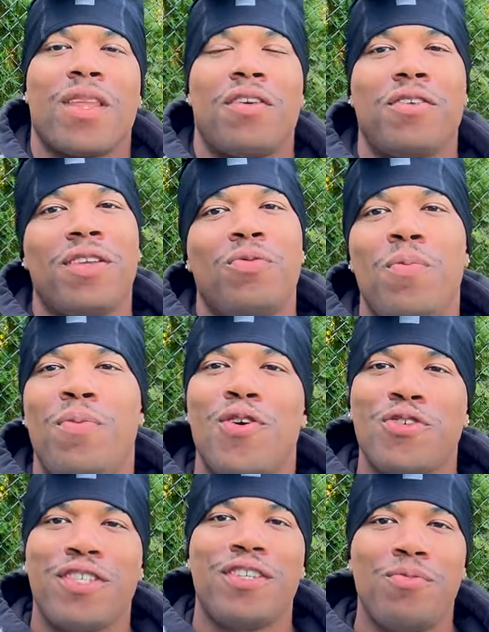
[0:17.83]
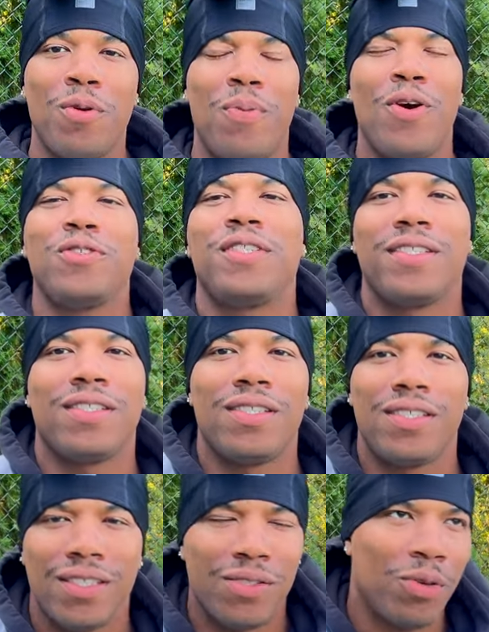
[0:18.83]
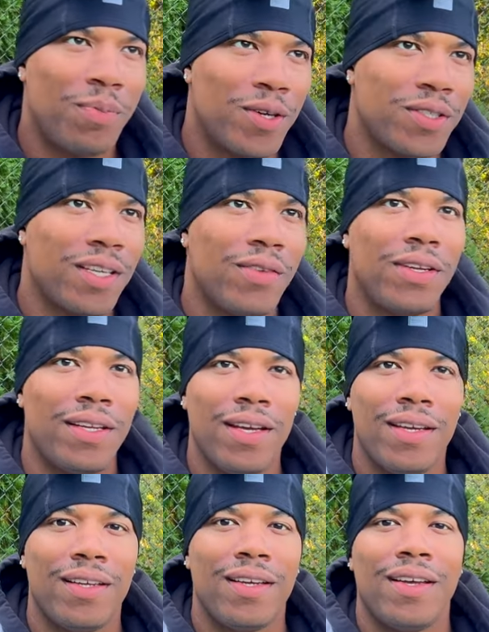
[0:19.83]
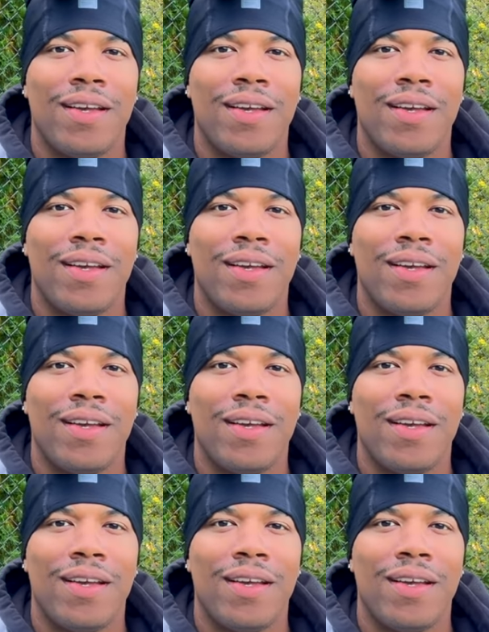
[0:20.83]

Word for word: everything we posting we posting consistently we posting every day